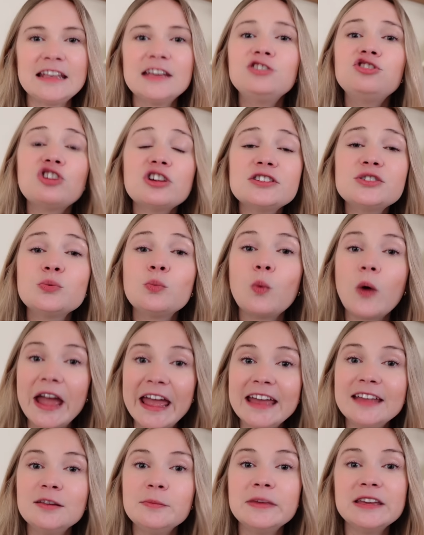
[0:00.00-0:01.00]
it just
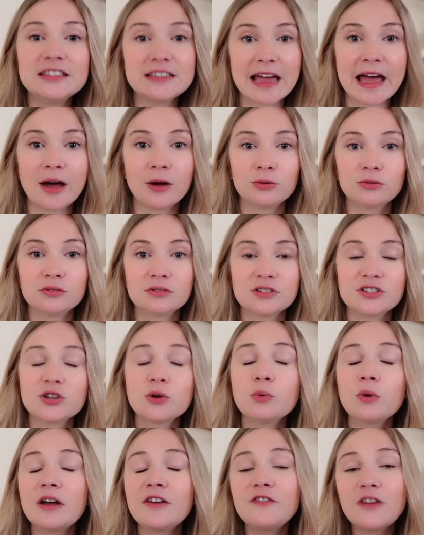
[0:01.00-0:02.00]
weighed me down.
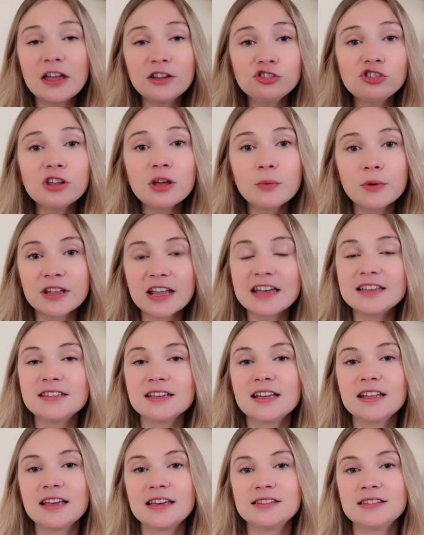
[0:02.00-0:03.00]
So eventually what I
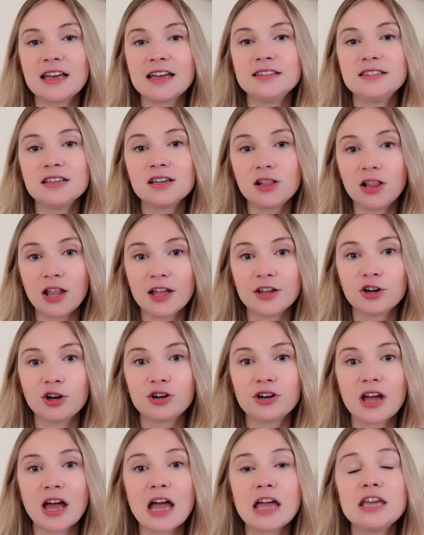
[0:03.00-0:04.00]
did is I decluttered
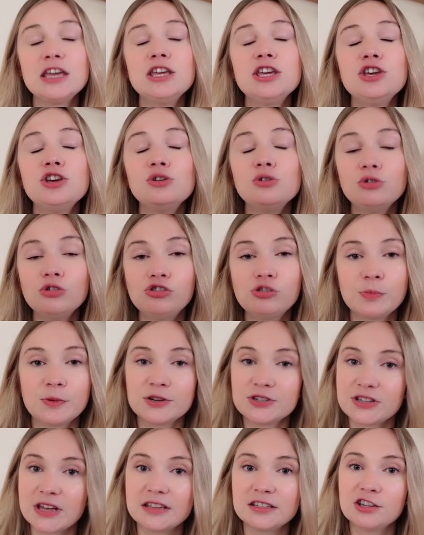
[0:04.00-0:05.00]
a huge
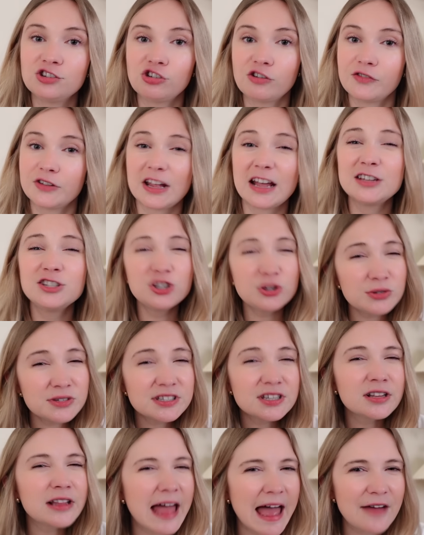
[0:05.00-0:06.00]
percentage of it. I do
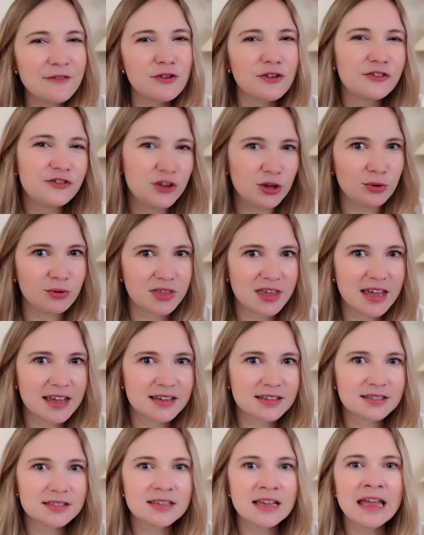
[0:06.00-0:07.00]
still have a few
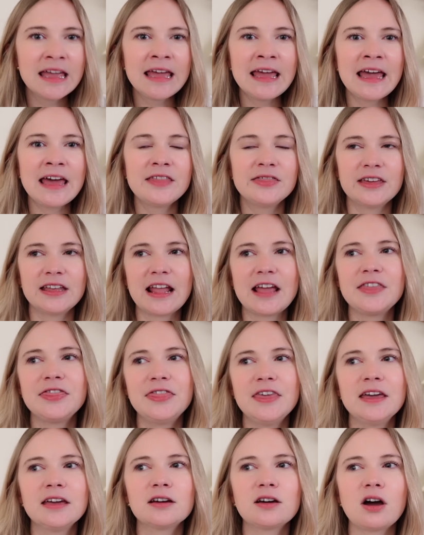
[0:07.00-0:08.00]
things that I
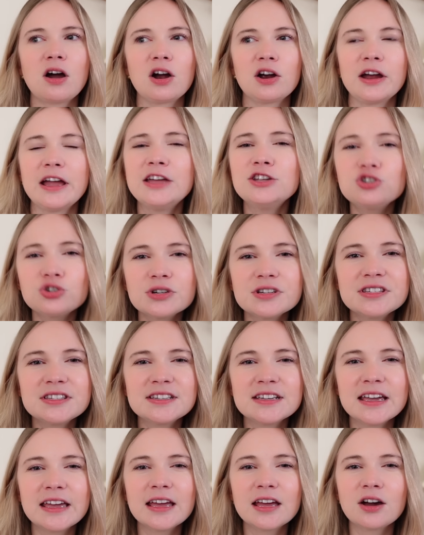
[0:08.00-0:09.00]
think are
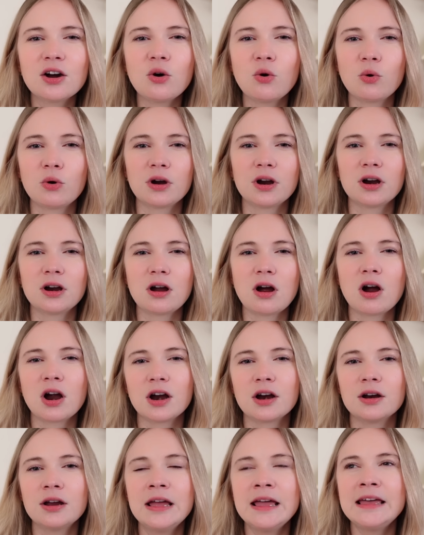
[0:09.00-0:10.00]
interesting or
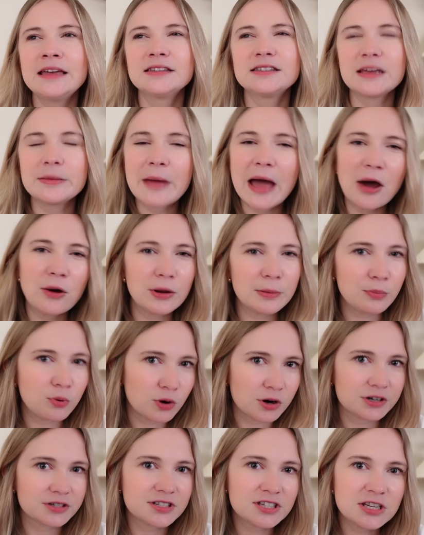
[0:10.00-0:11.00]
are somehow
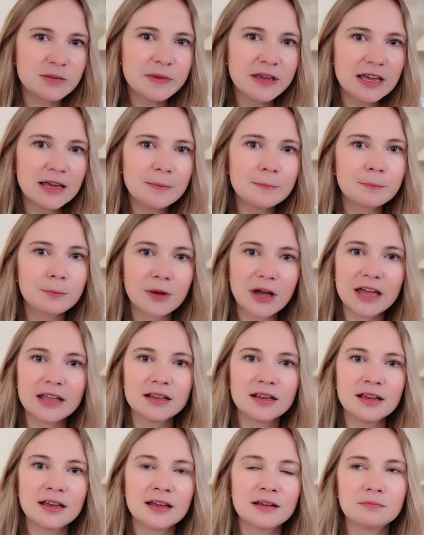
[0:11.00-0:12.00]
important to me,
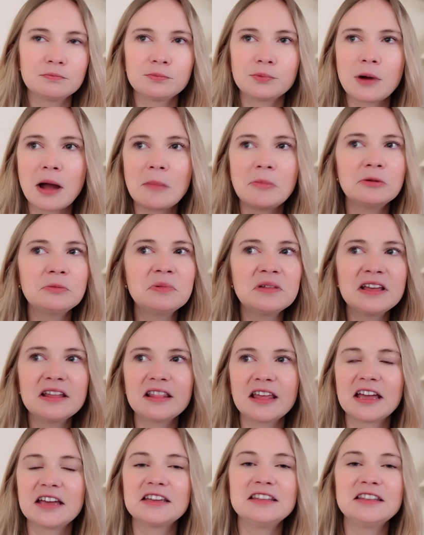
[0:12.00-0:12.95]
but probably like